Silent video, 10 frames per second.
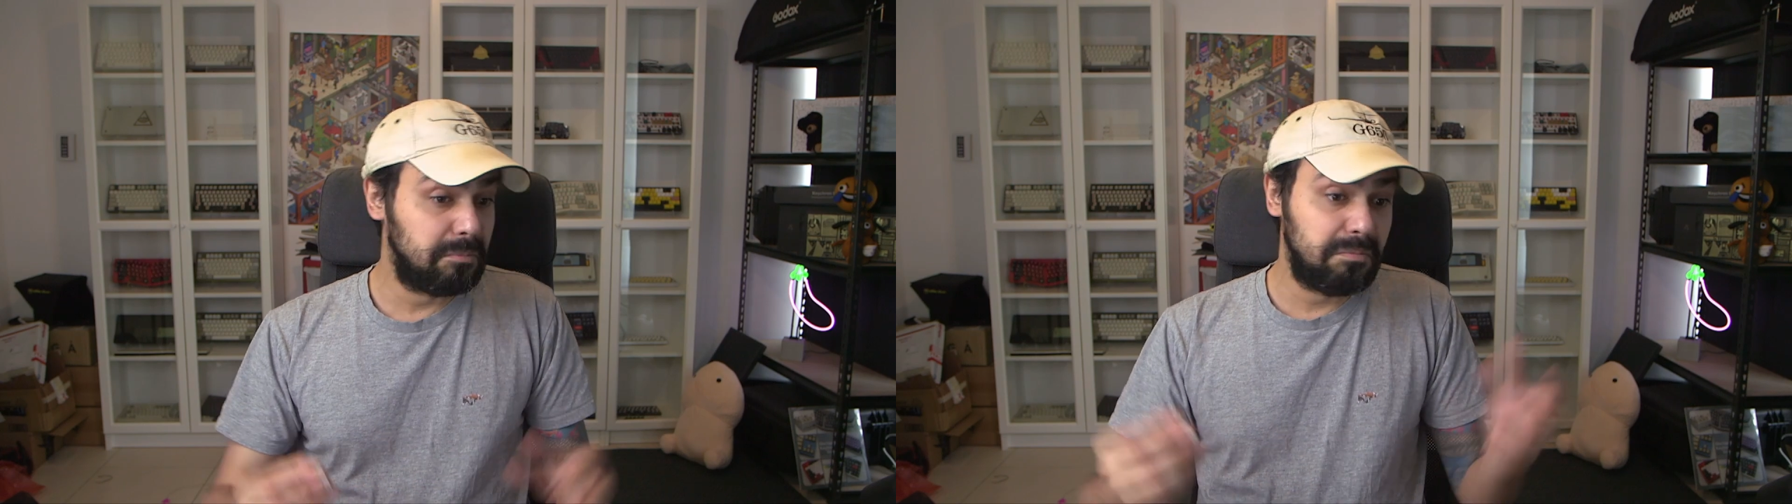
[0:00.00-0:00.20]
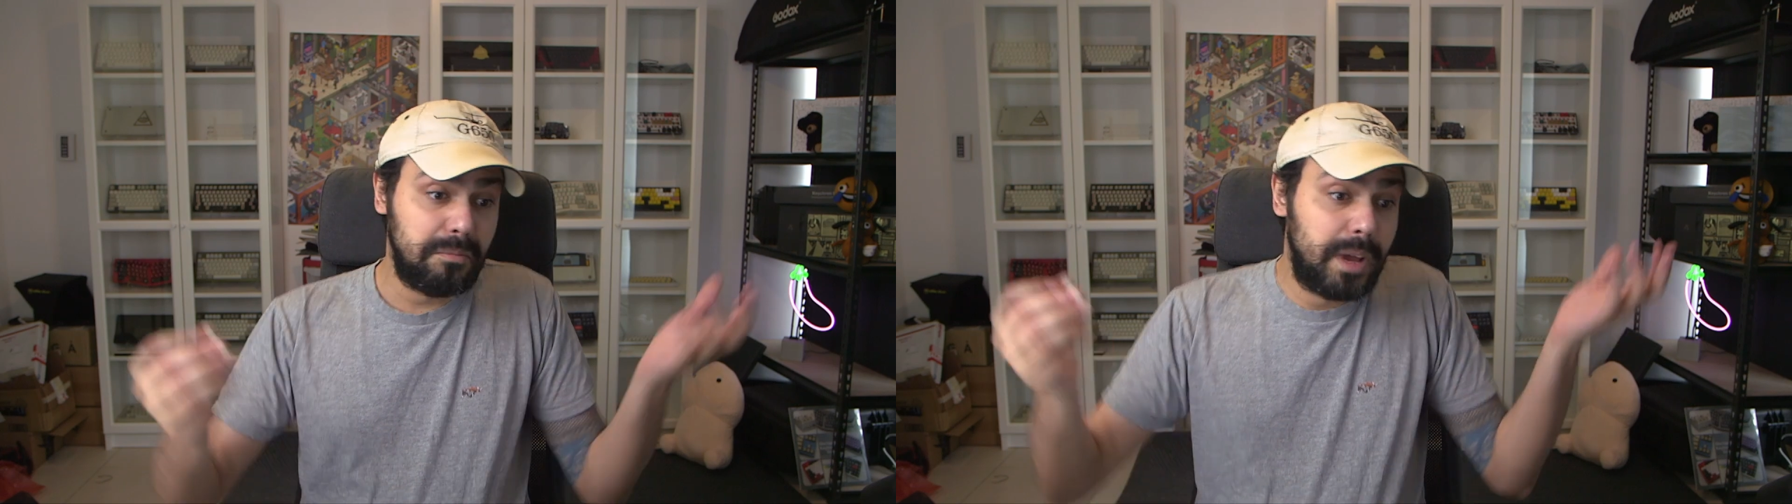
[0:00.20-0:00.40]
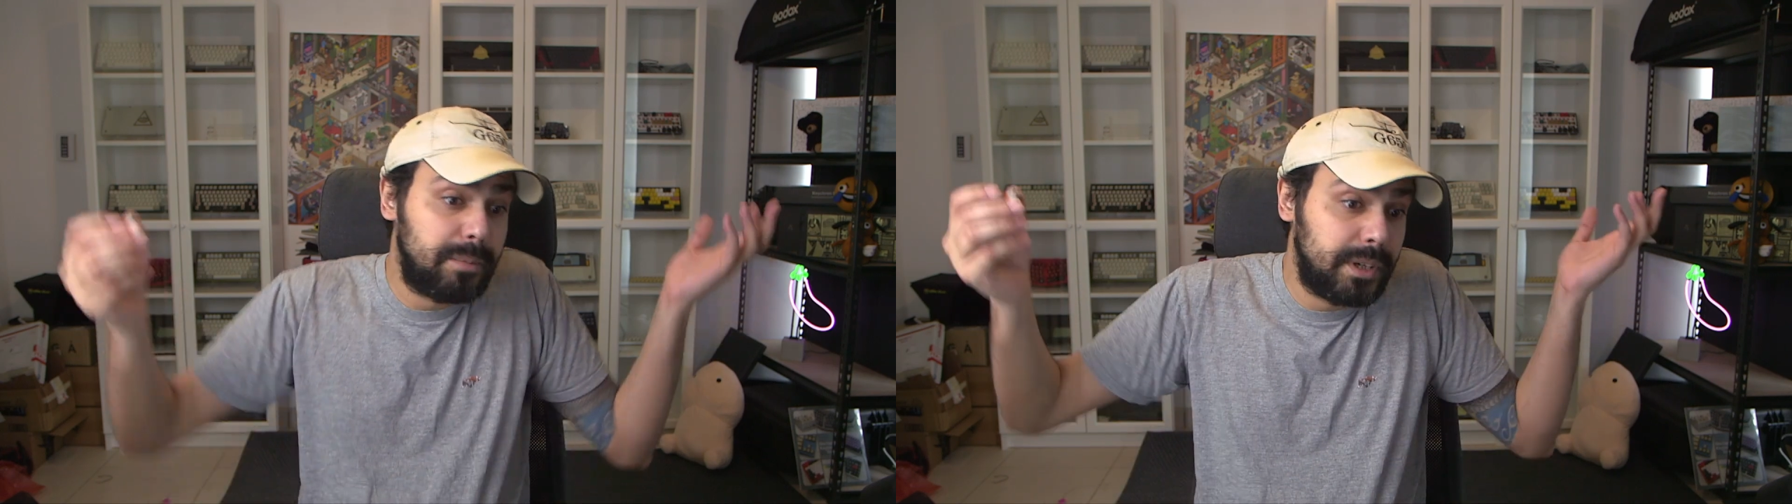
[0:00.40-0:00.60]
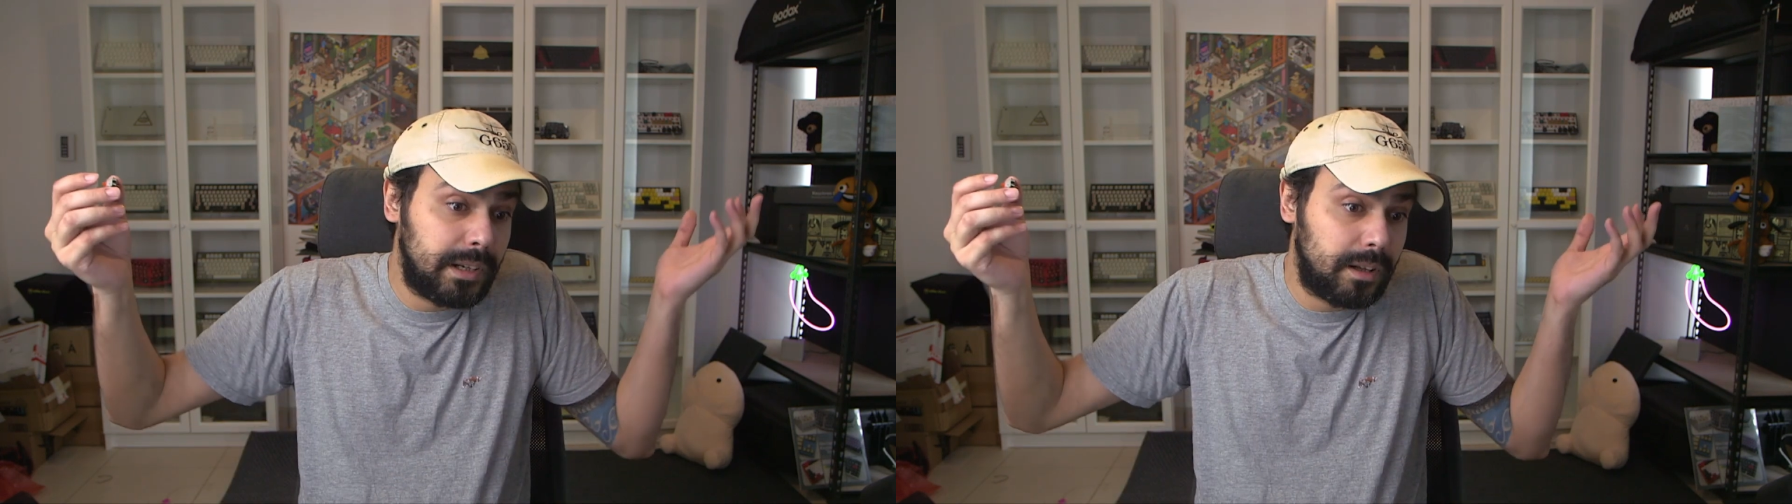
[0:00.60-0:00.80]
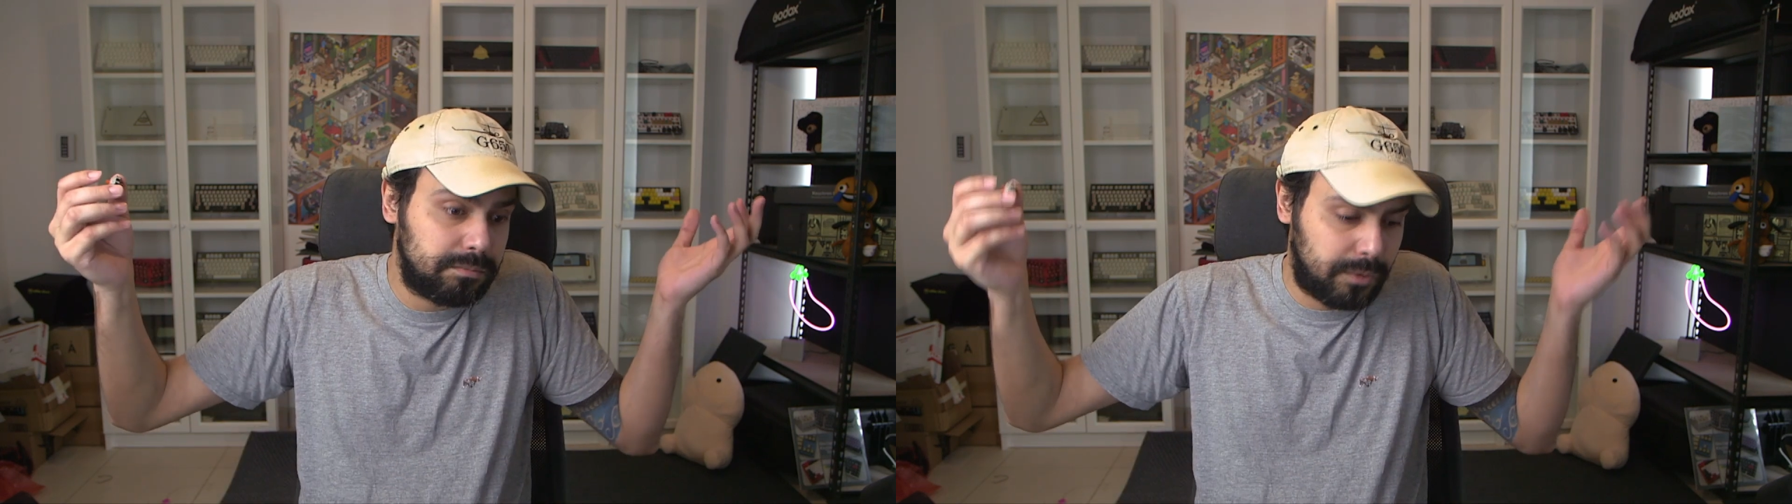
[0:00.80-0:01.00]
Maybe
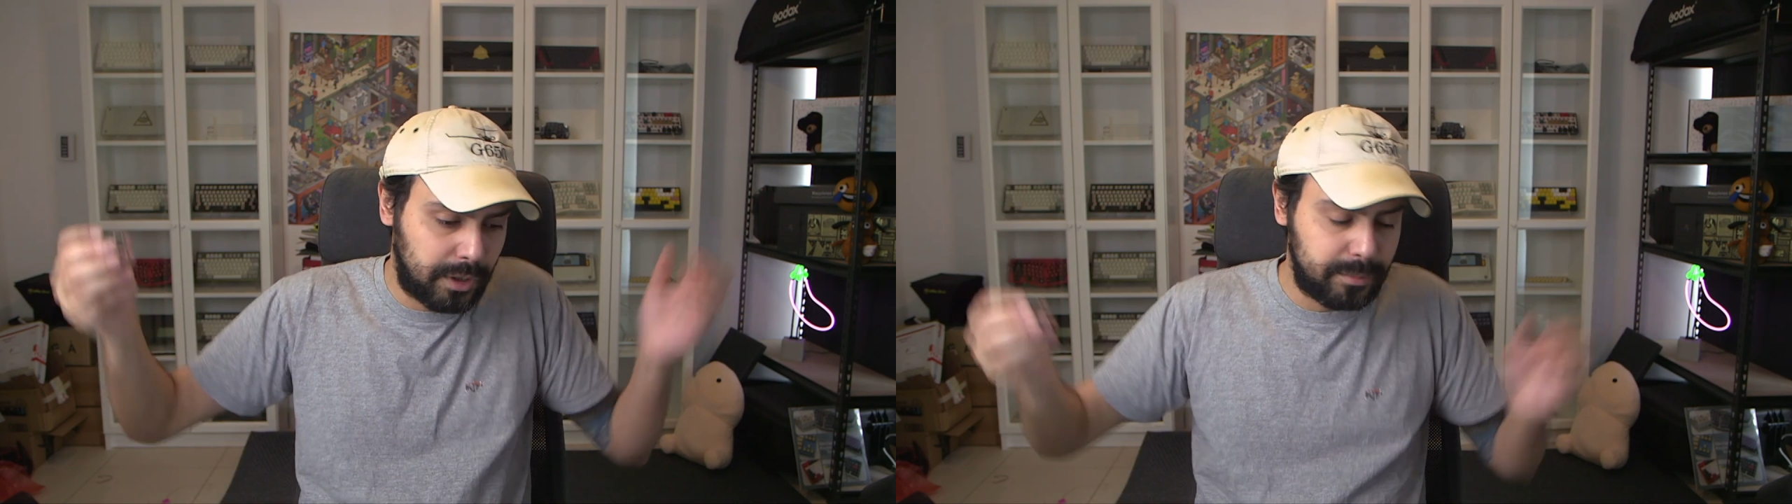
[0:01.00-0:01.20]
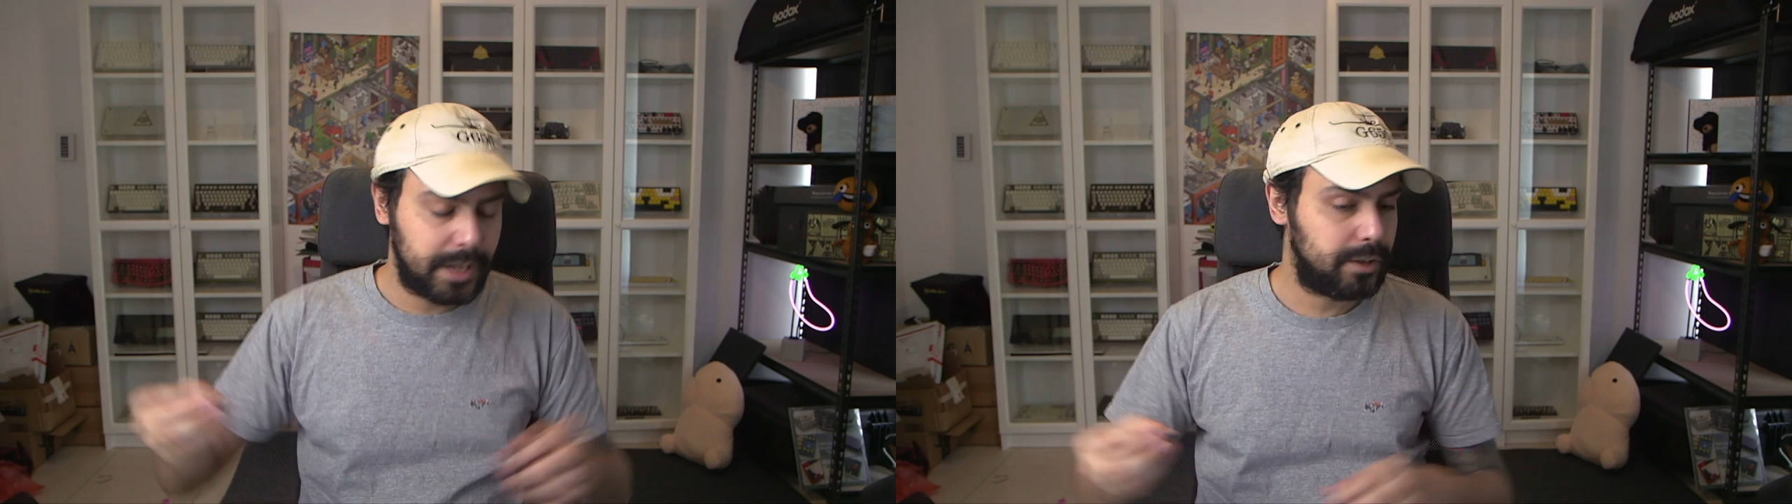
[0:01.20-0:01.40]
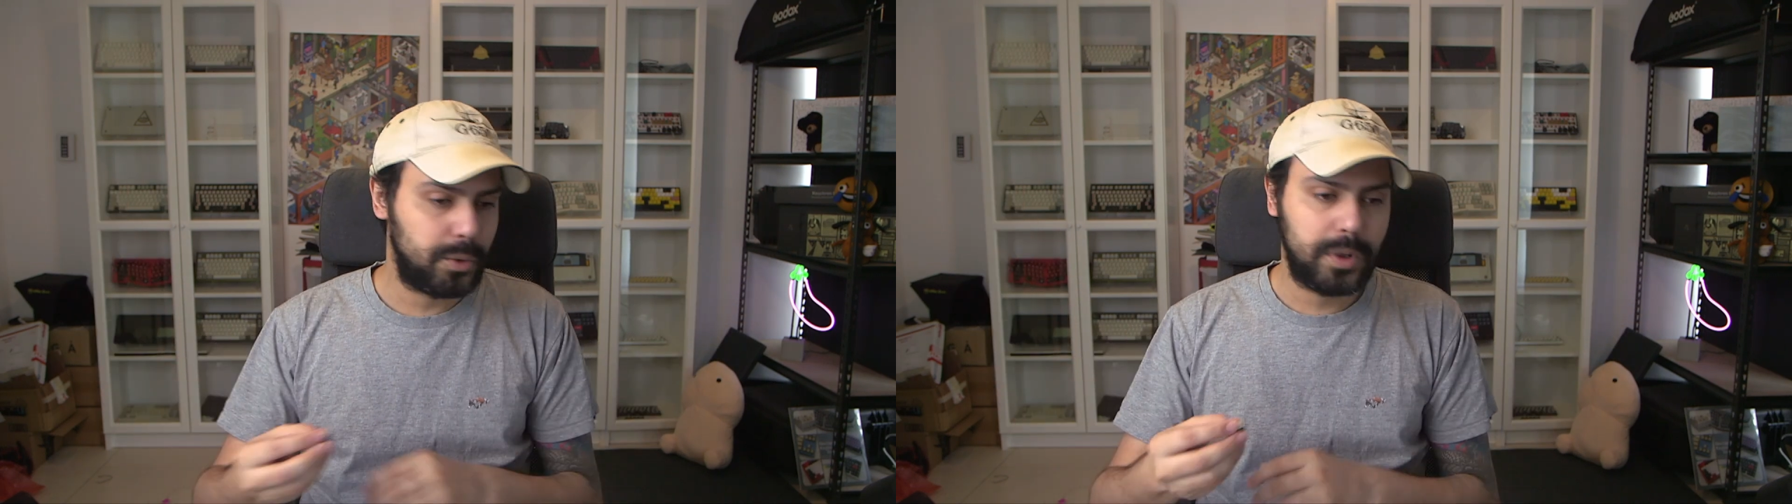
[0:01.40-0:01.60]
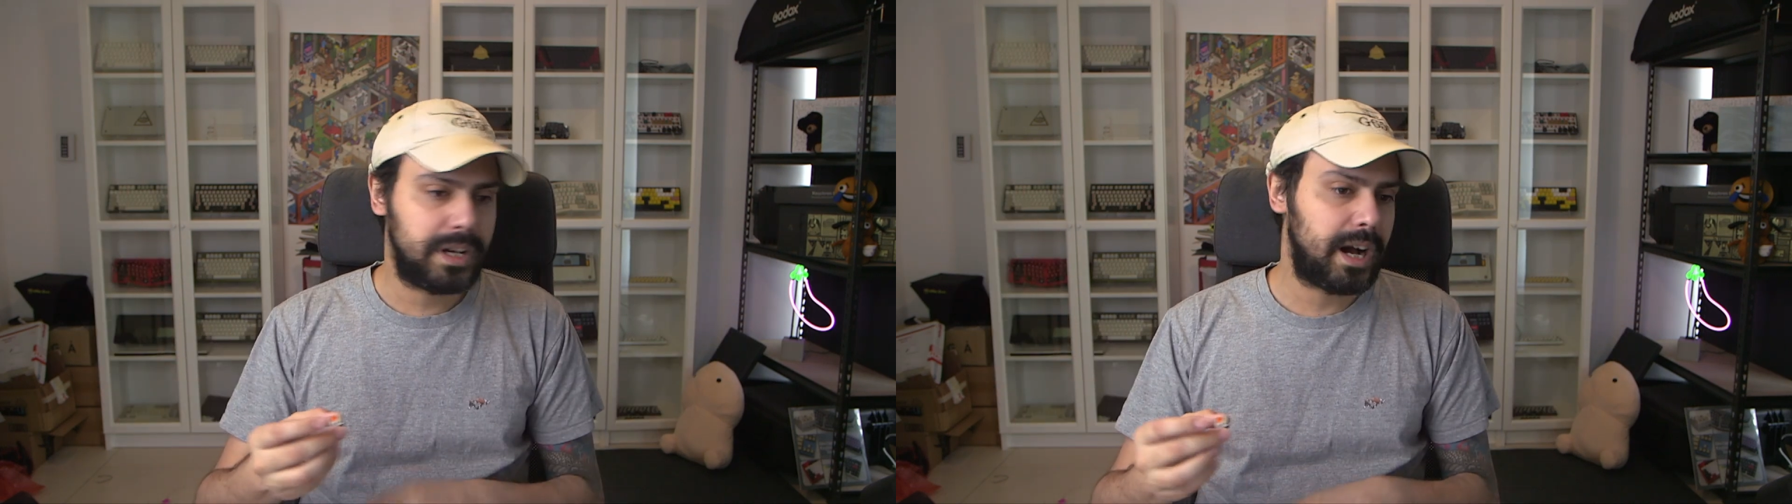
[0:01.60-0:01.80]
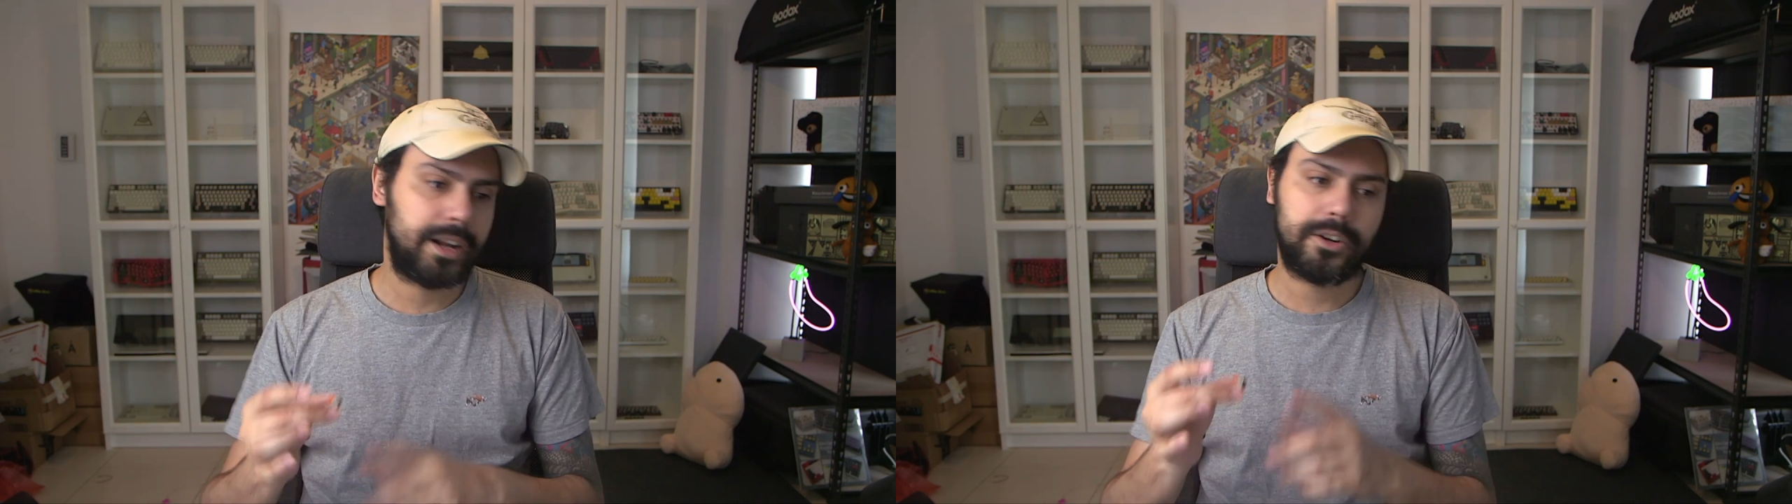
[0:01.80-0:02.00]
I'll someday do a
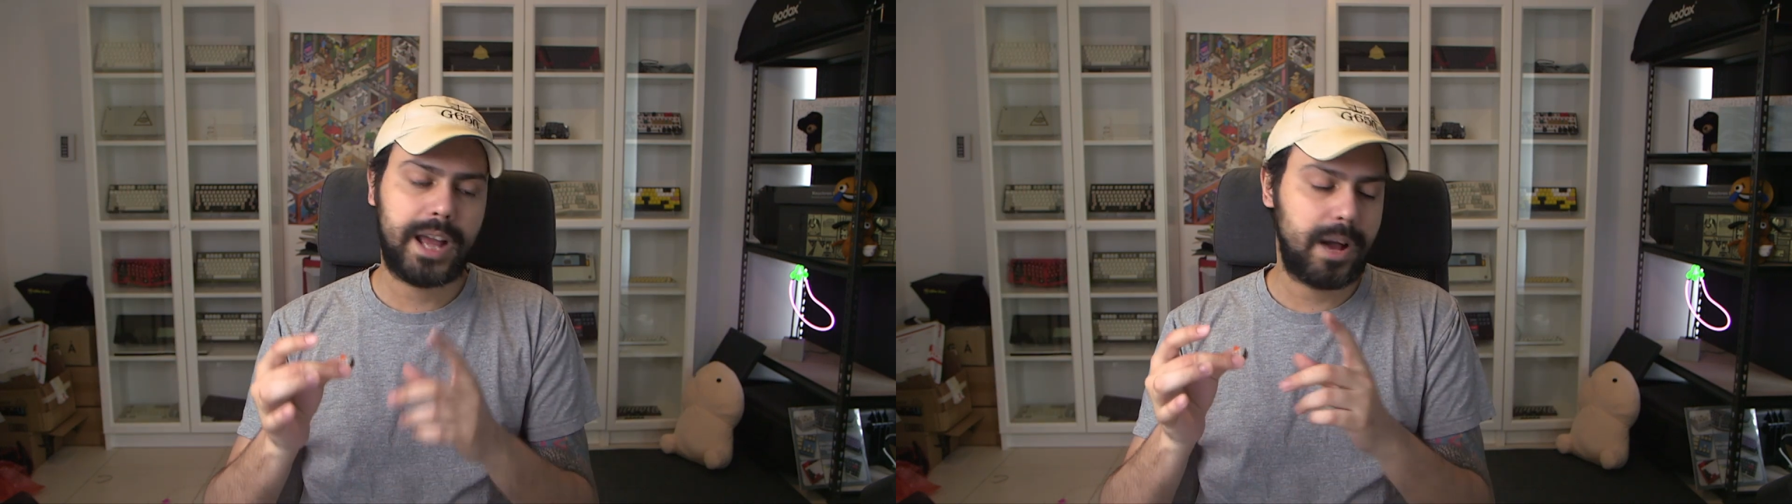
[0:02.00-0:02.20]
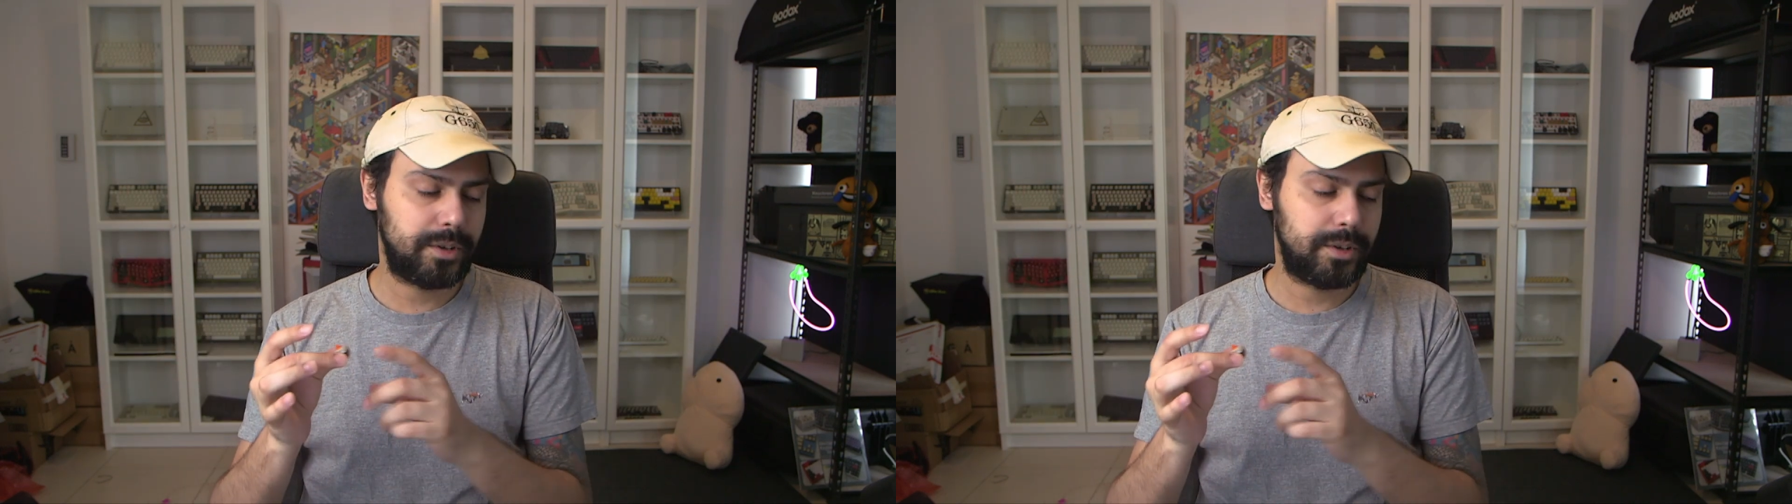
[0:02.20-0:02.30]
guide on how